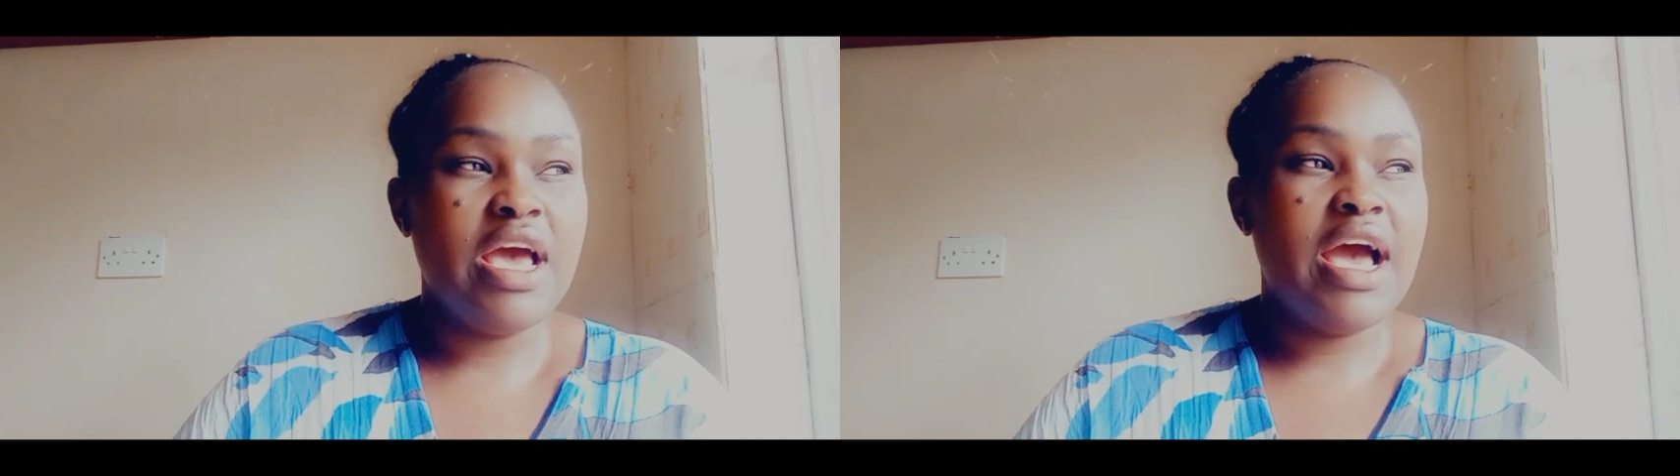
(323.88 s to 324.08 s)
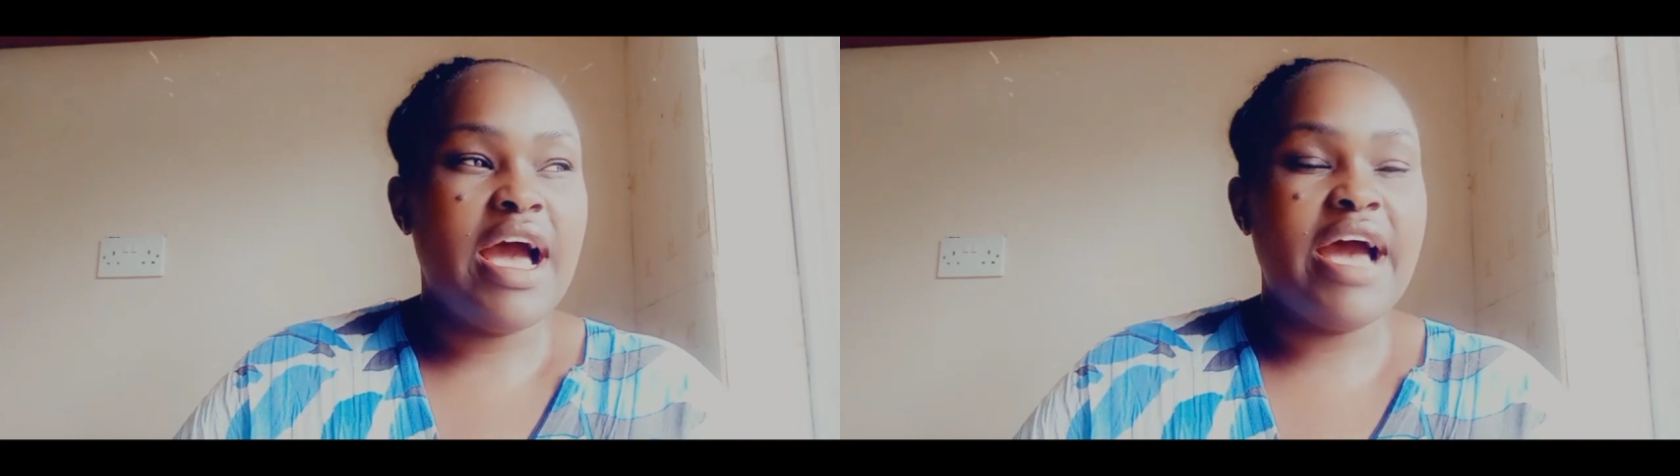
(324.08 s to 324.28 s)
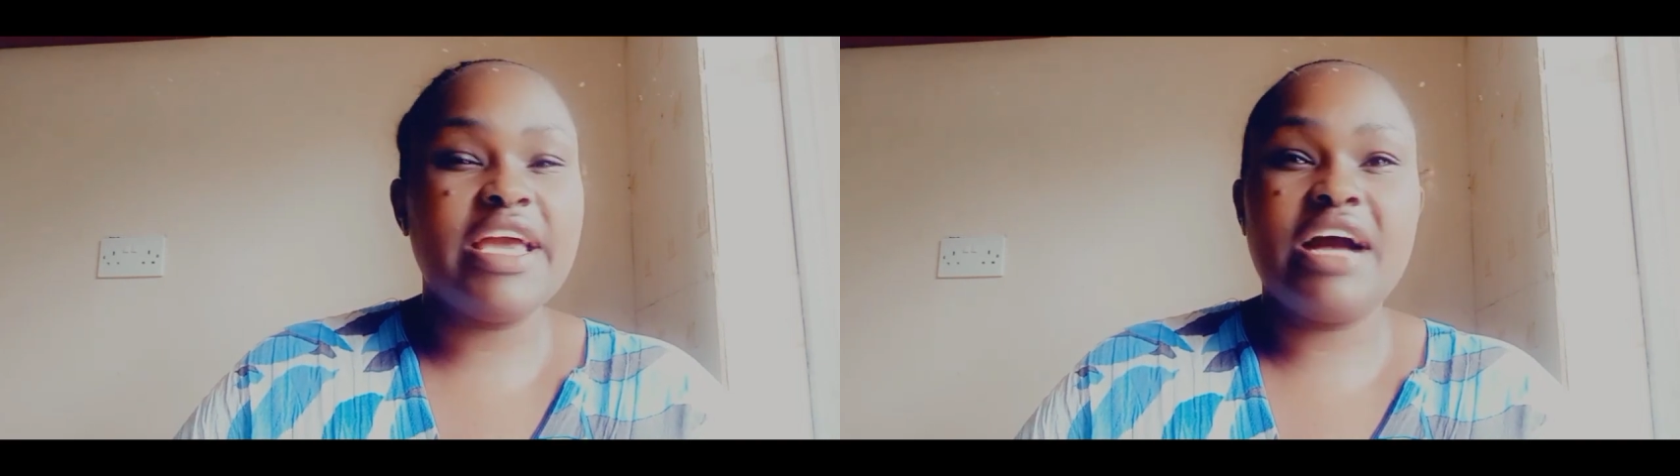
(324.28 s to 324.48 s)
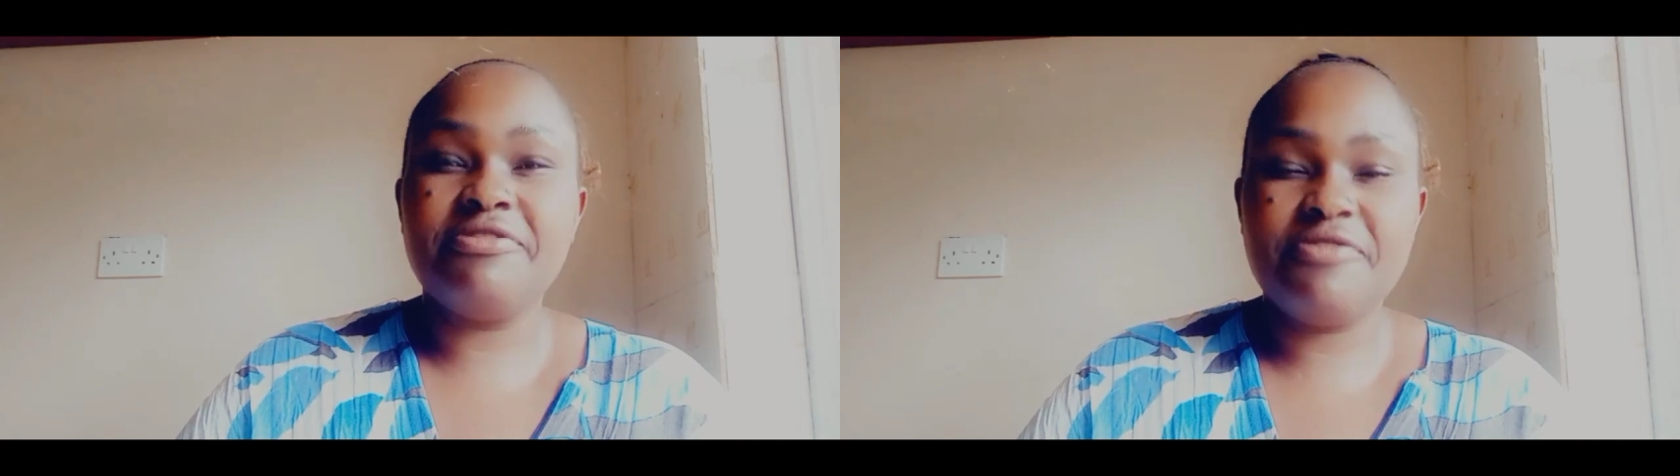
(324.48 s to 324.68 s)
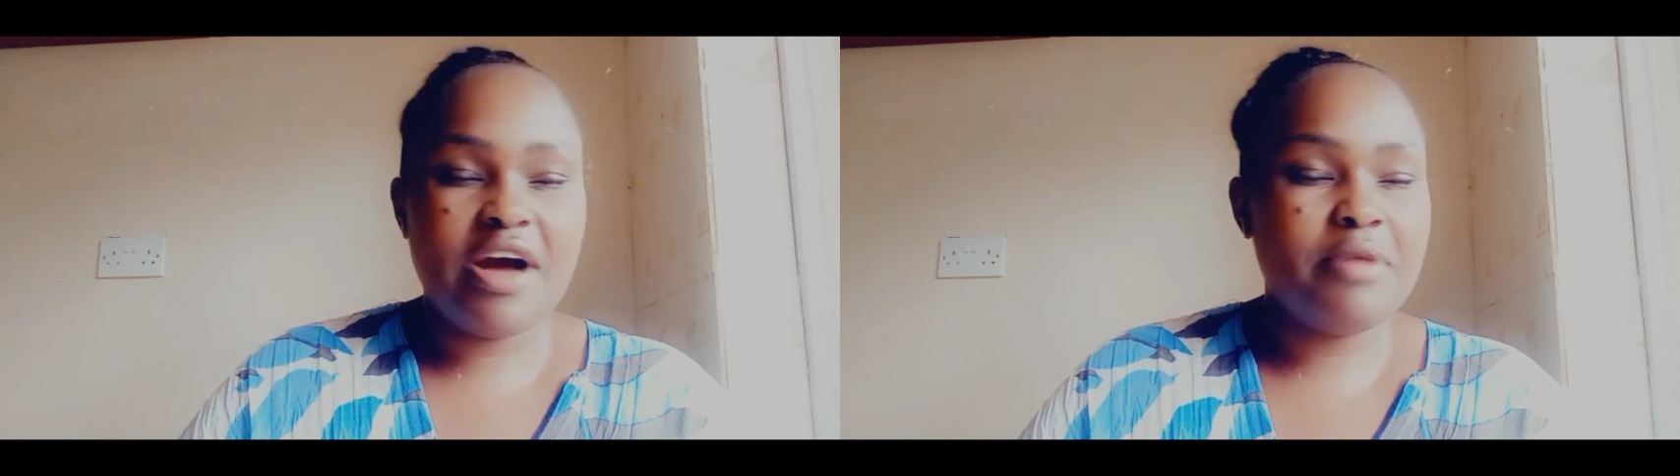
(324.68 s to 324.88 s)
I
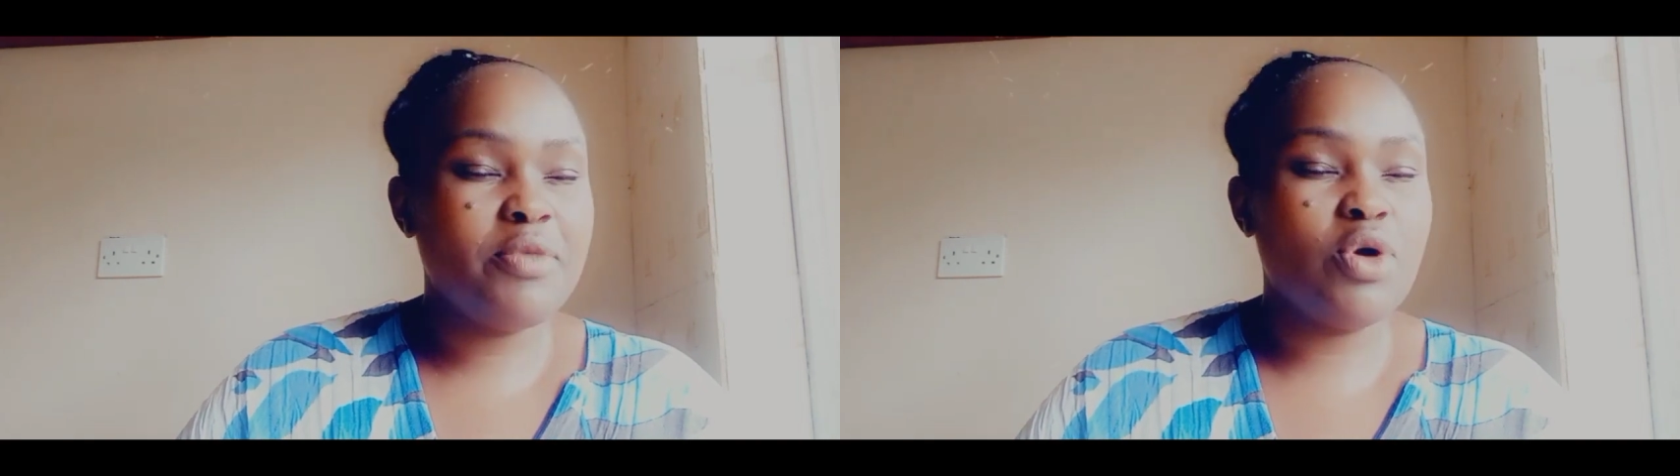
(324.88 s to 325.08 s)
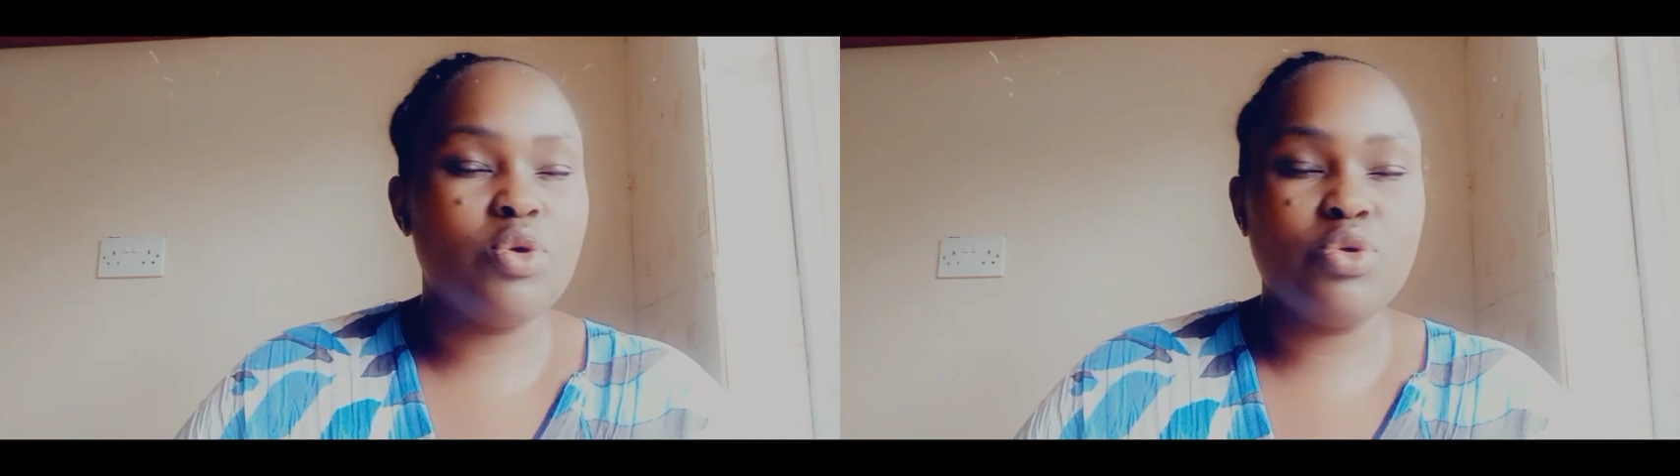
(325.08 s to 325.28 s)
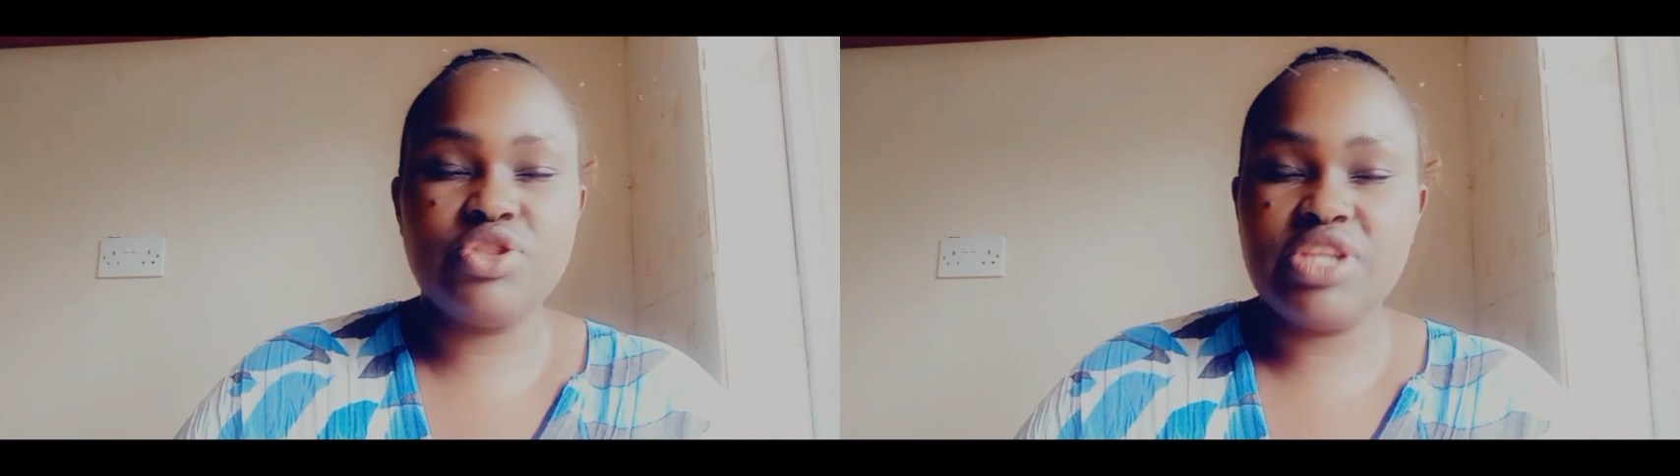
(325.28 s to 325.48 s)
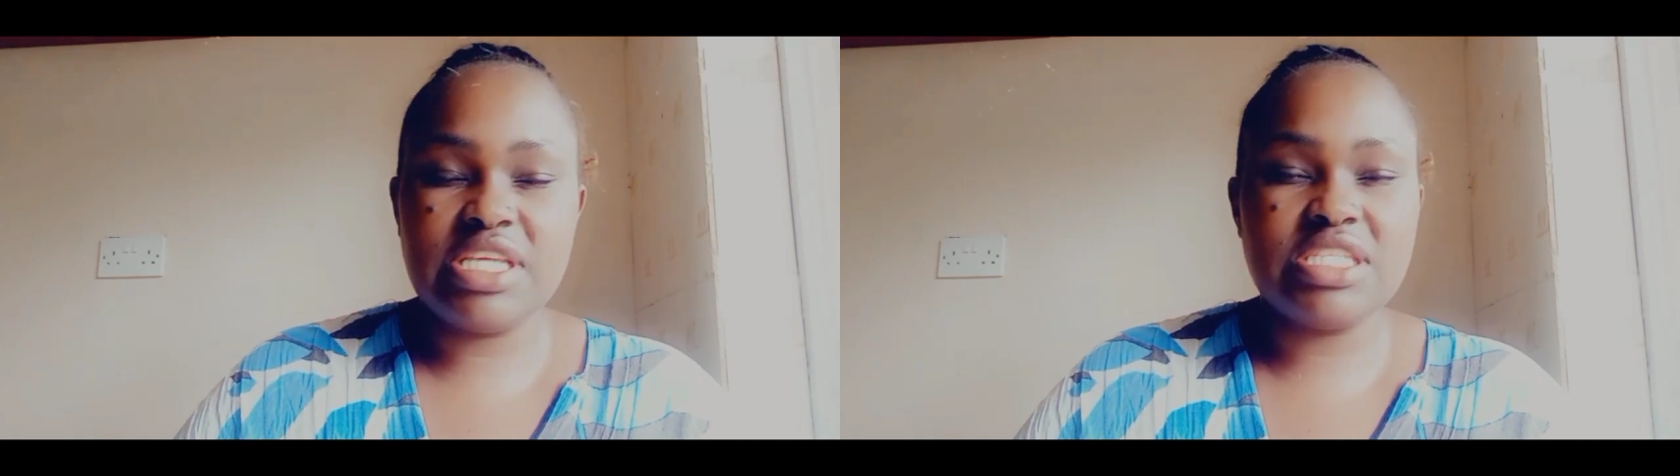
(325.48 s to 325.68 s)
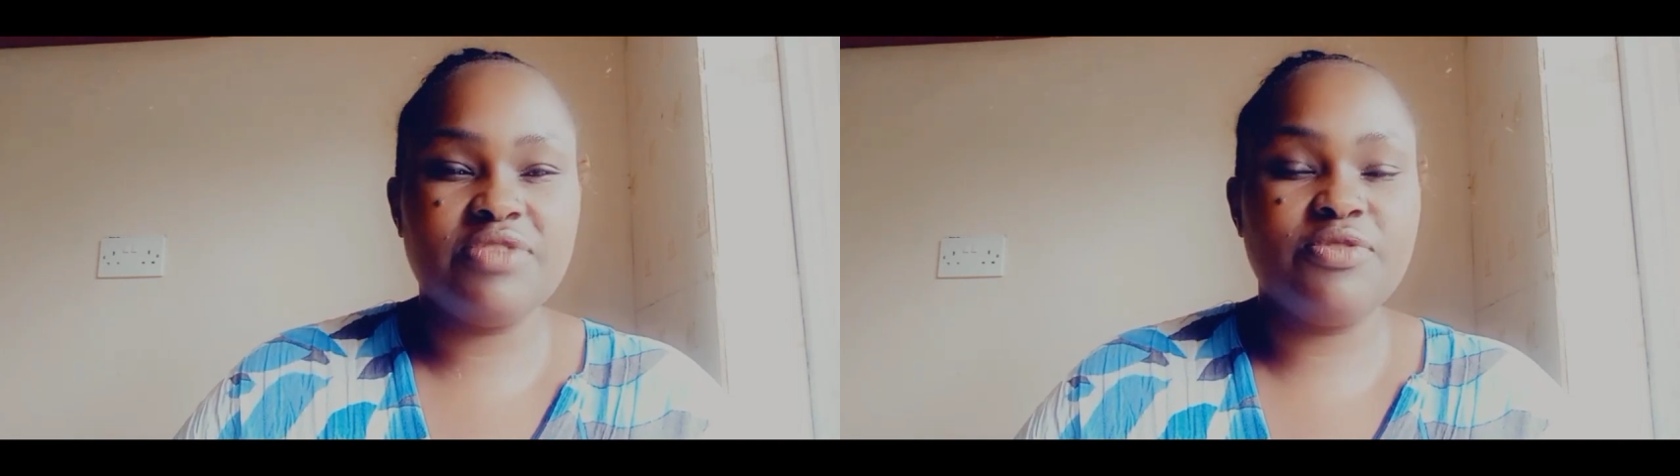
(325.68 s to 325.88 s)
affirm good
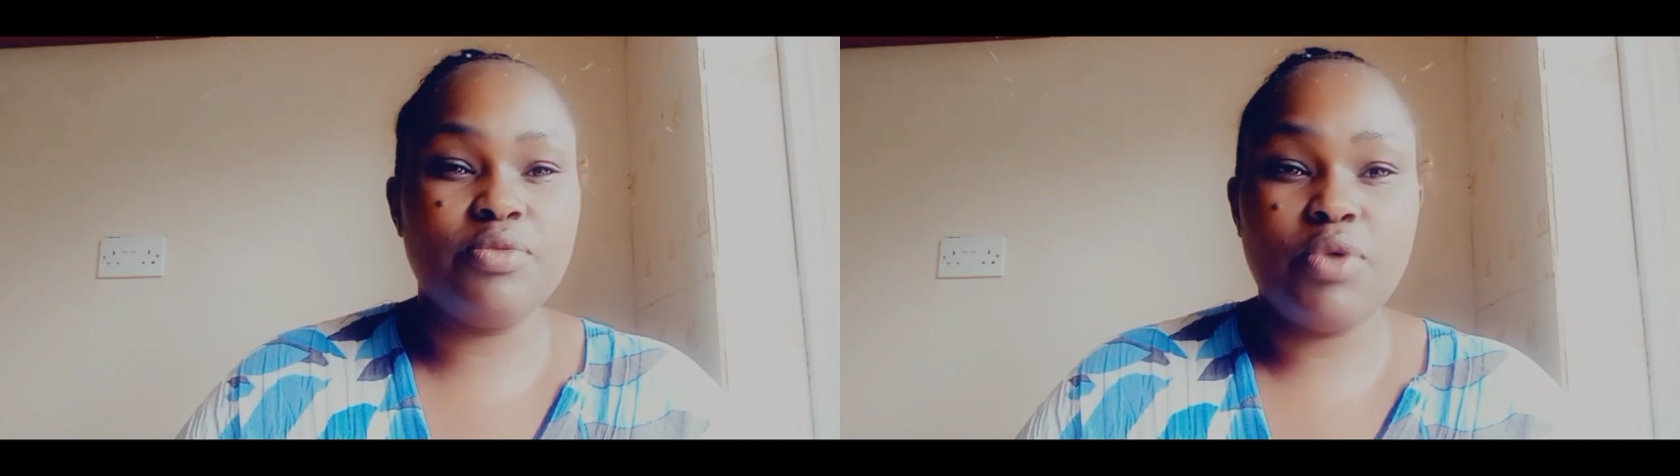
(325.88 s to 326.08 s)
things